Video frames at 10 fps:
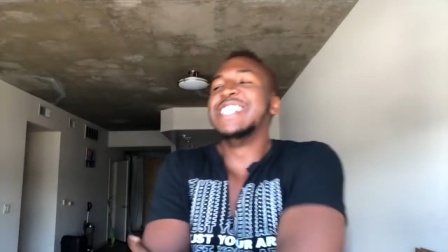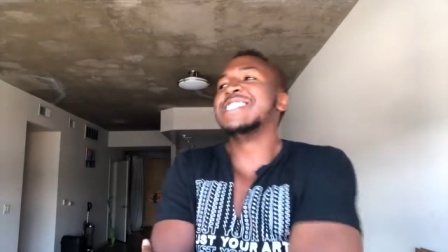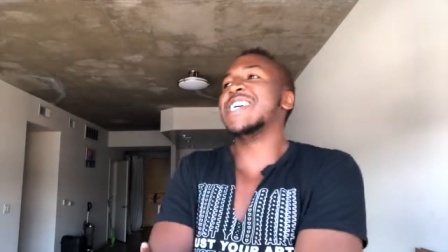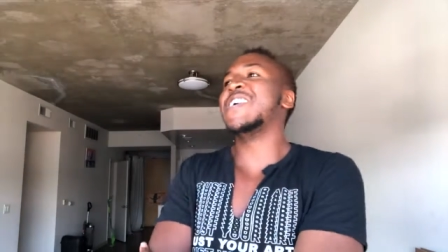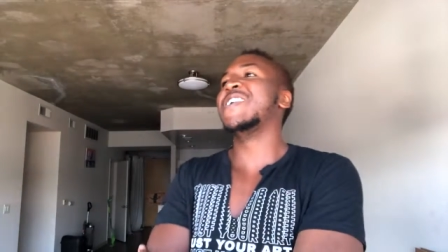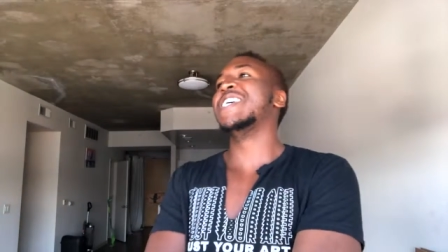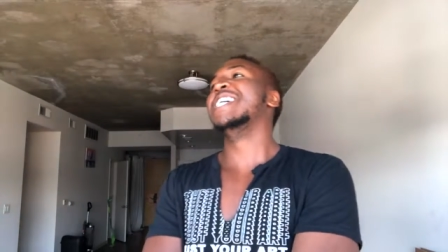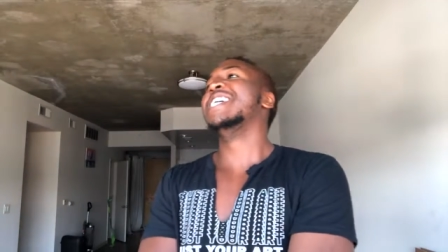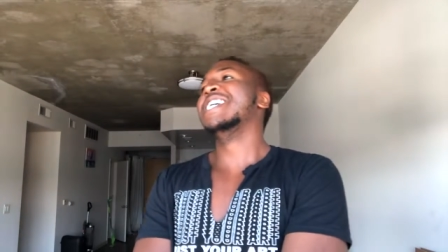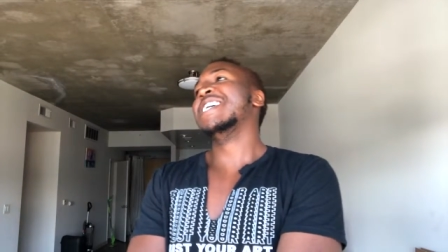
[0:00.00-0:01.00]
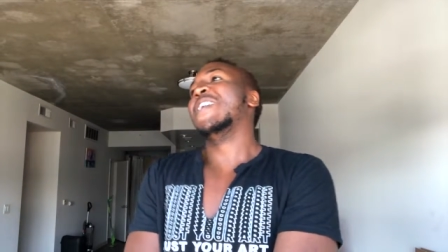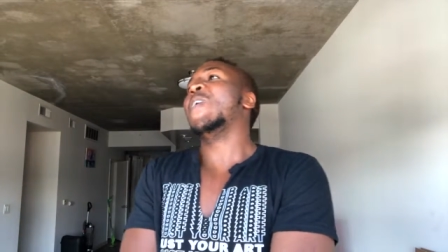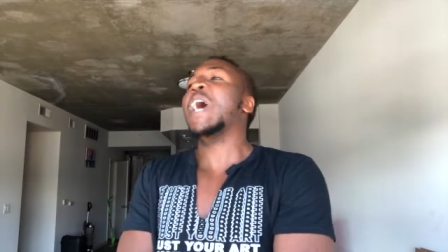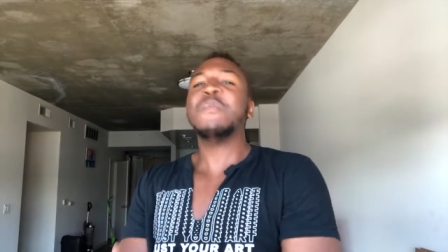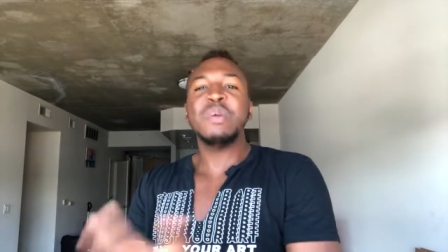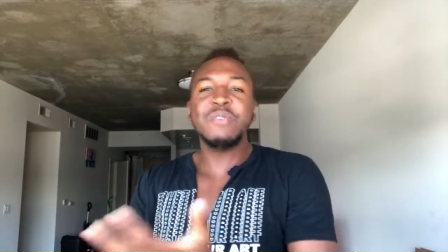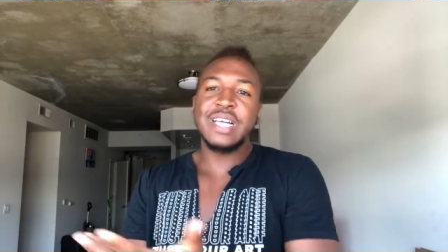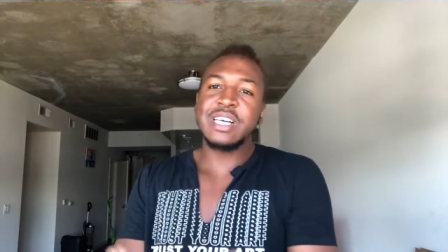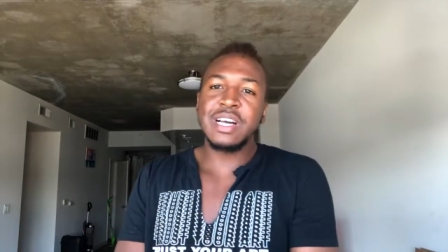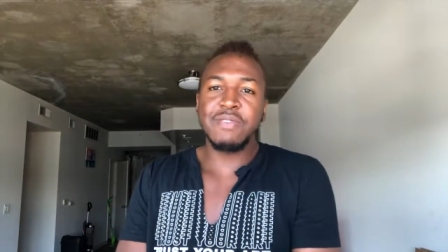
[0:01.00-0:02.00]
So why do people
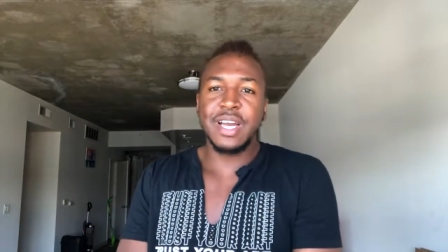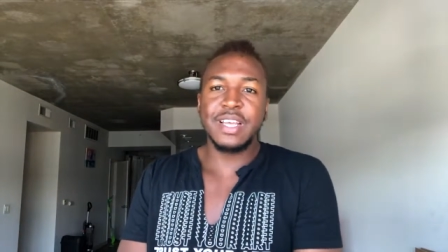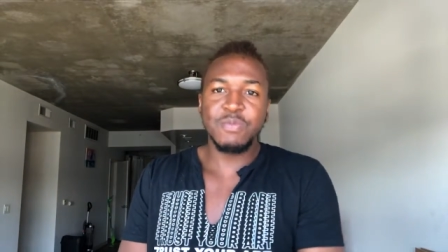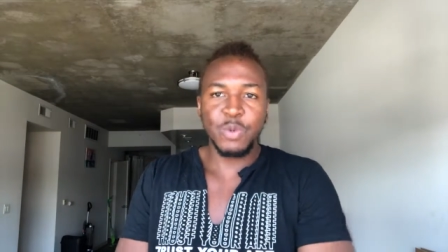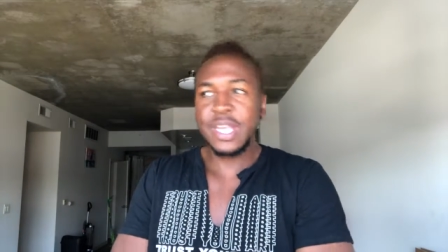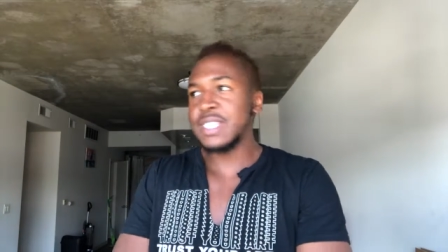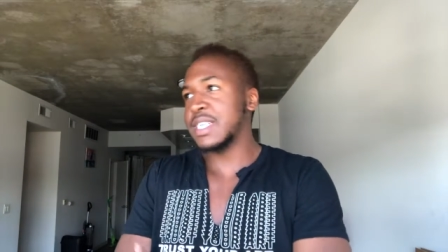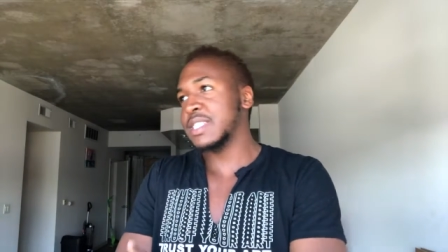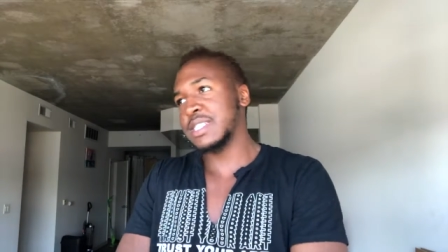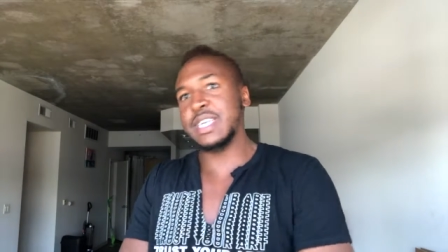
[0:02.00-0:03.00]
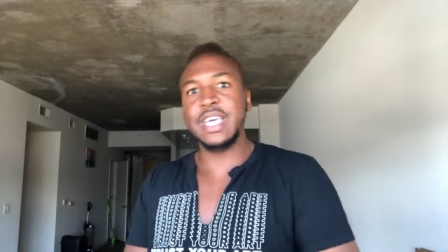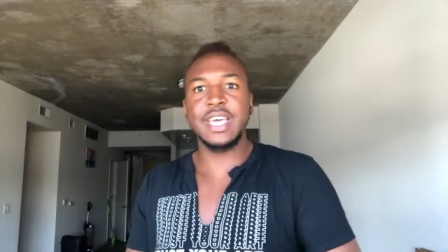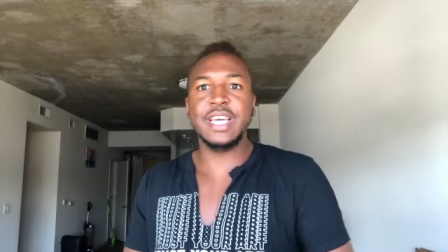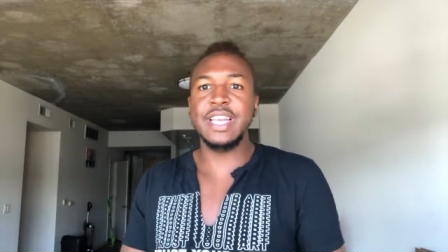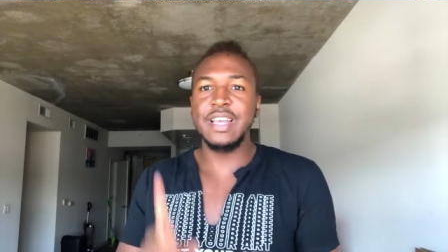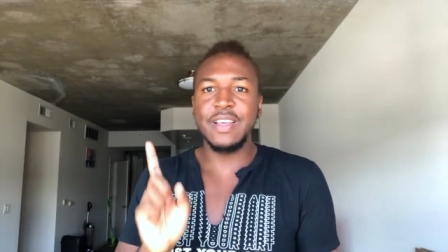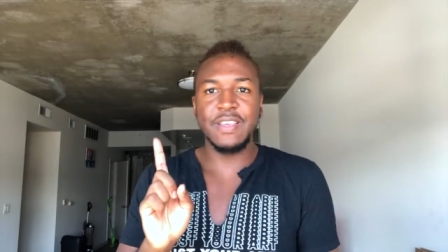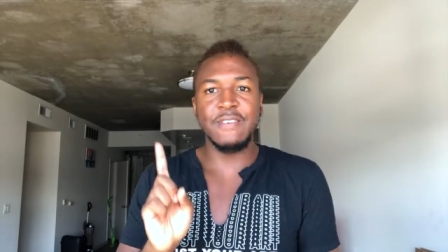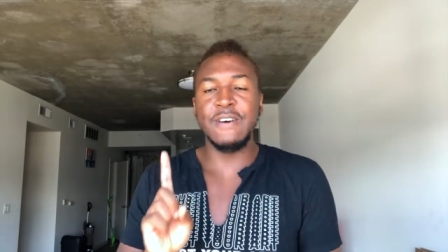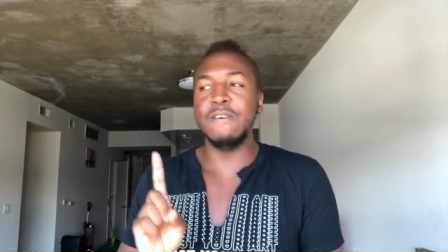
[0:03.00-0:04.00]
not talk about it? We exist in,
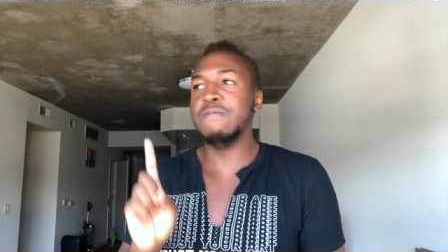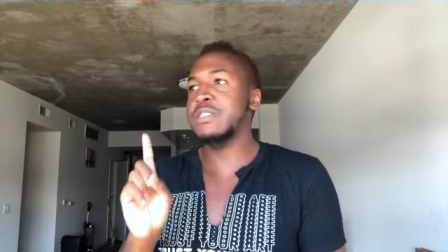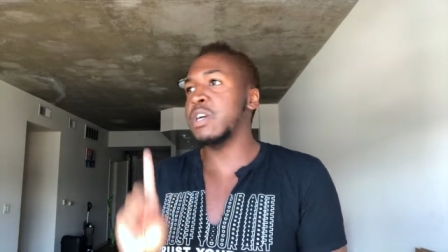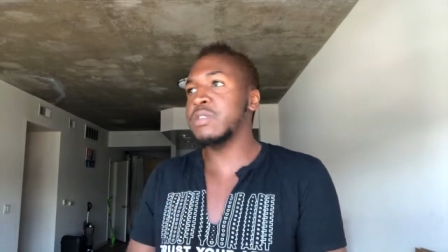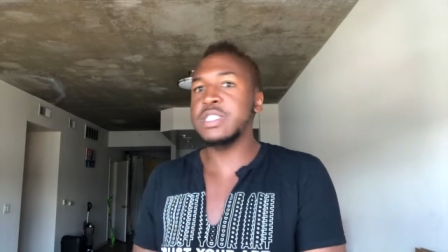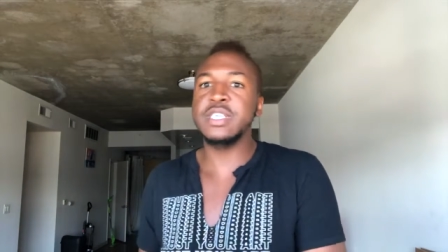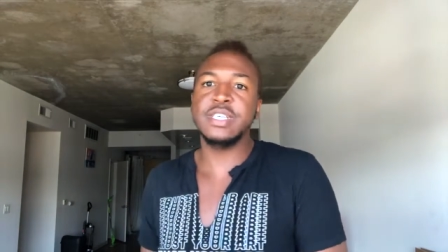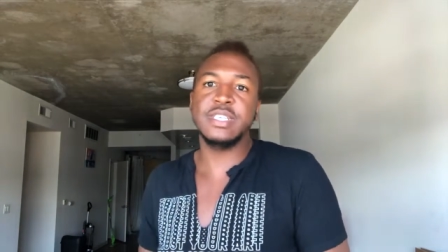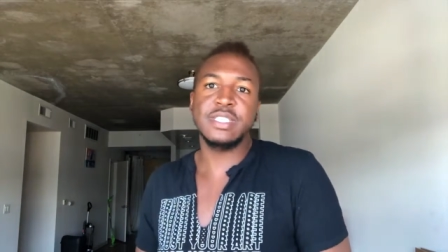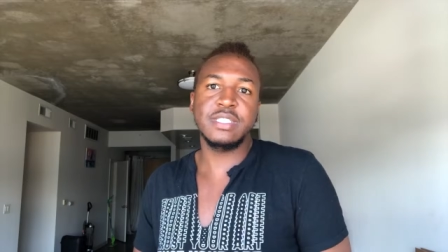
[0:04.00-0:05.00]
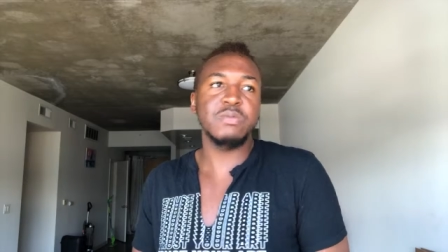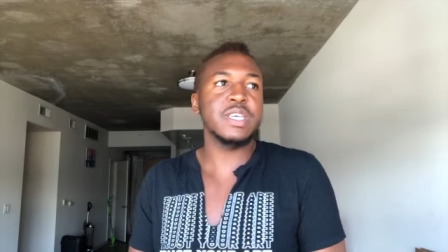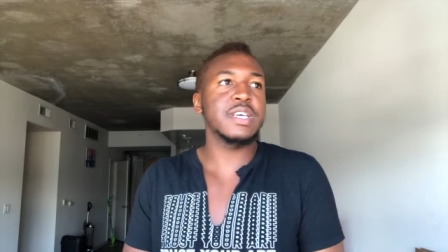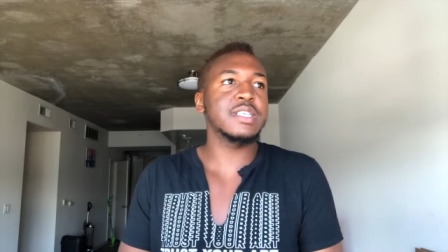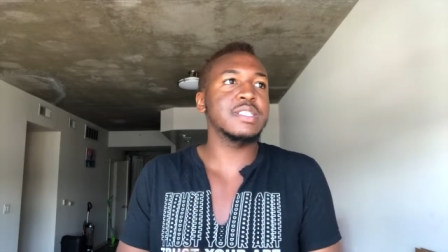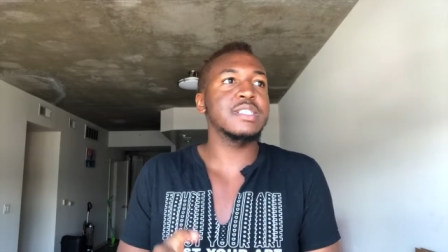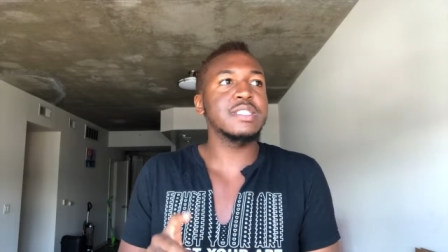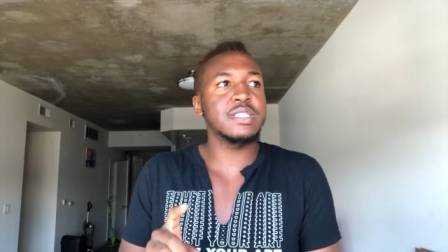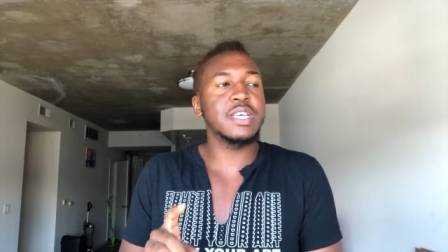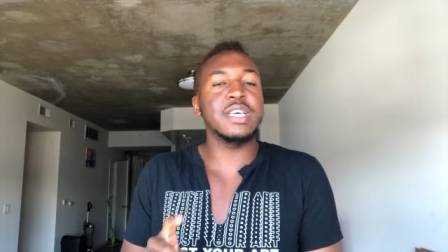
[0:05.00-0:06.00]
churches. We
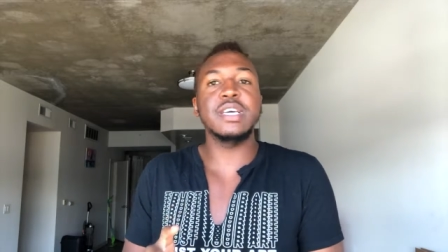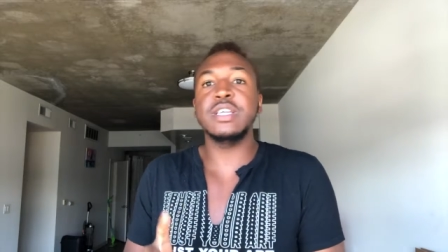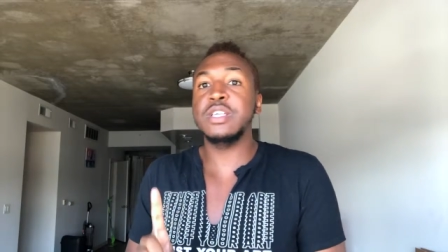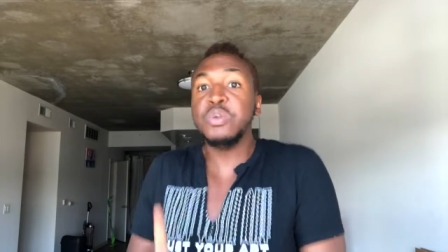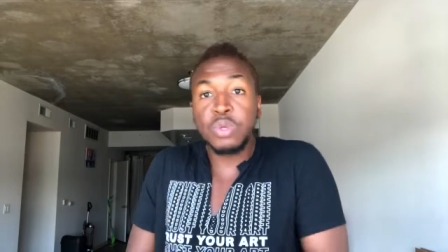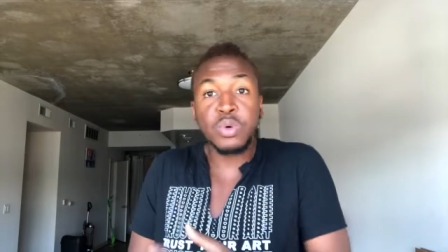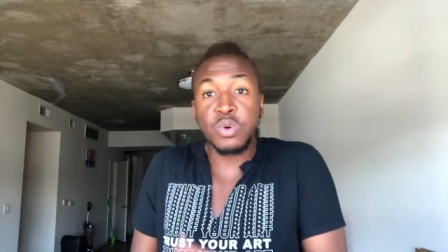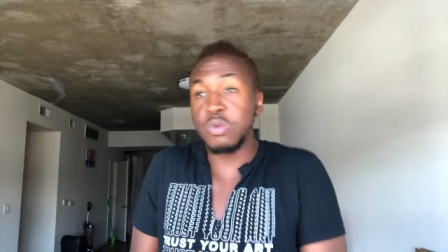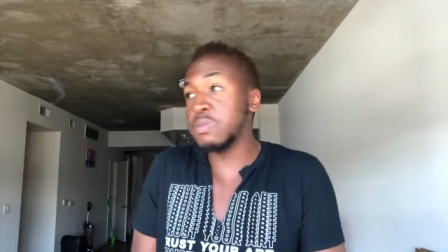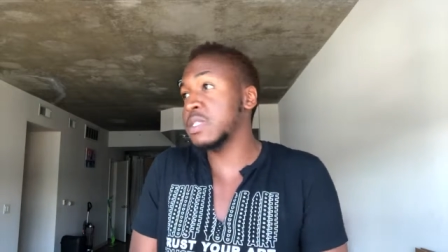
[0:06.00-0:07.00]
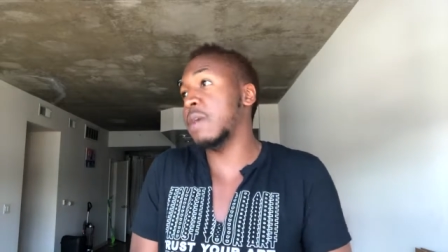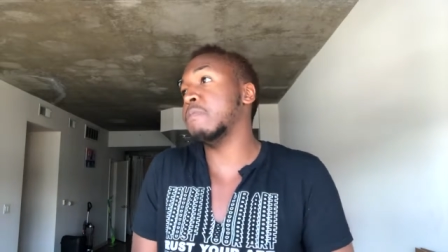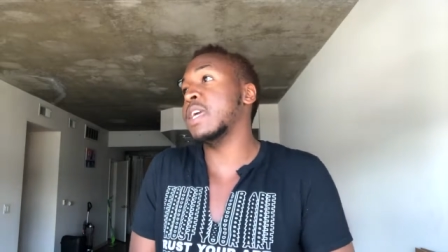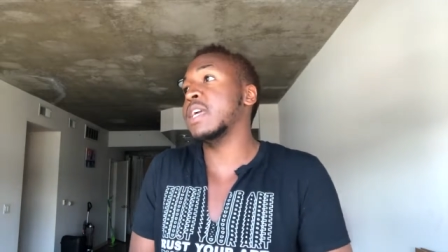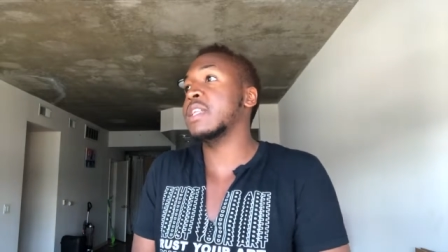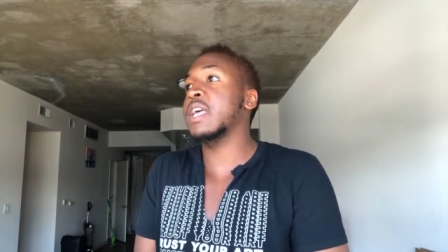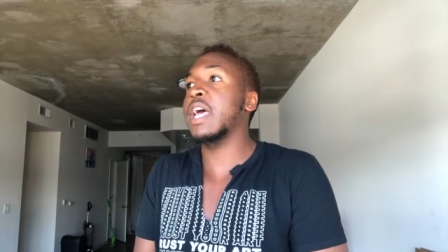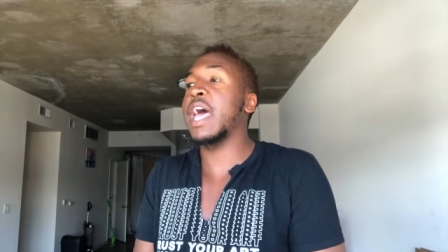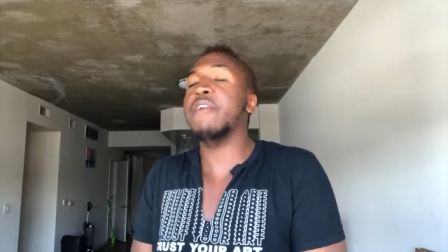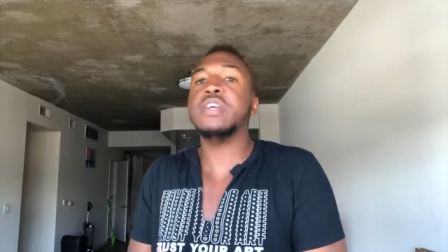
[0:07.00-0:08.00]
exist in youth groups. I mean,
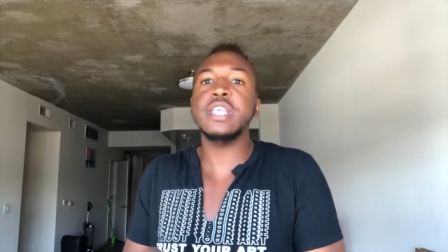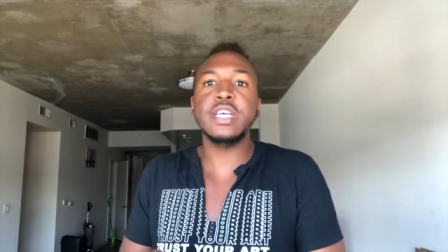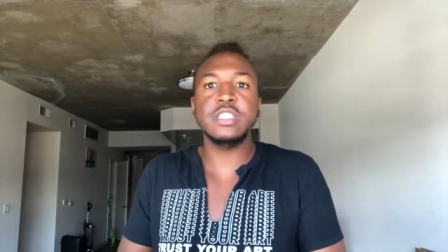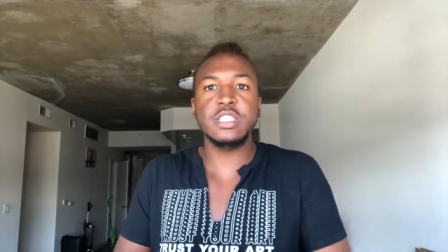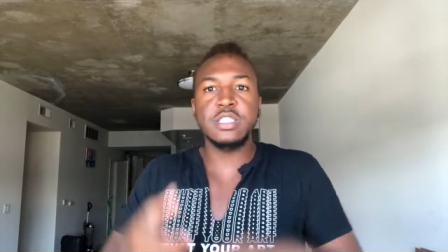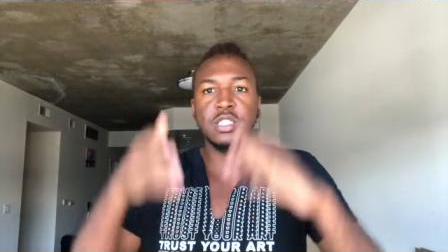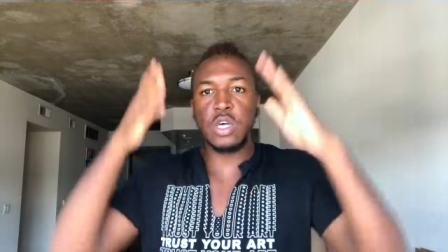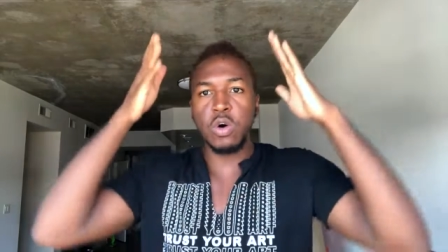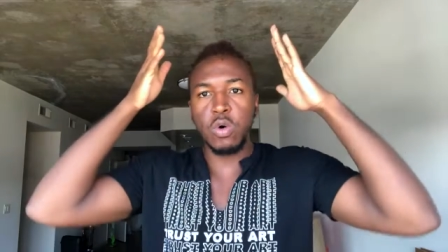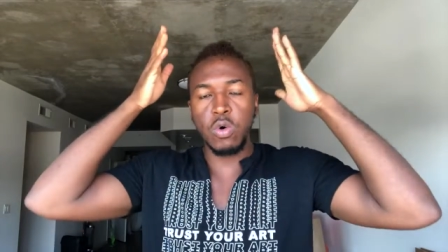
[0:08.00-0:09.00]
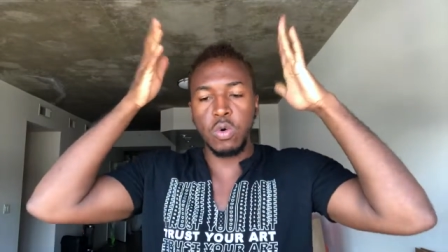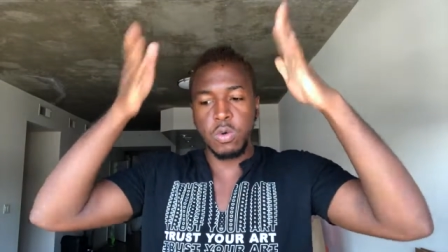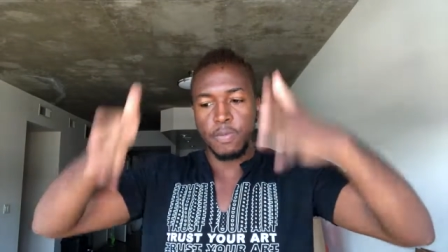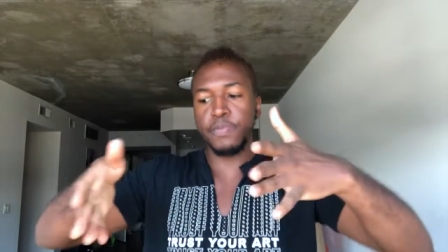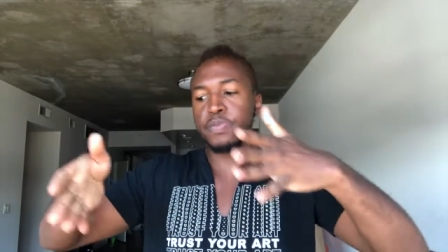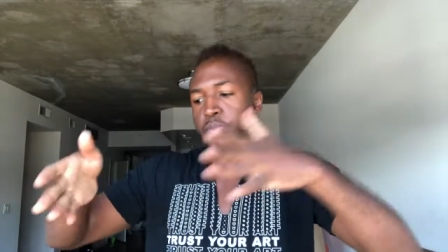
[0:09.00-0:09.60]
everything is just so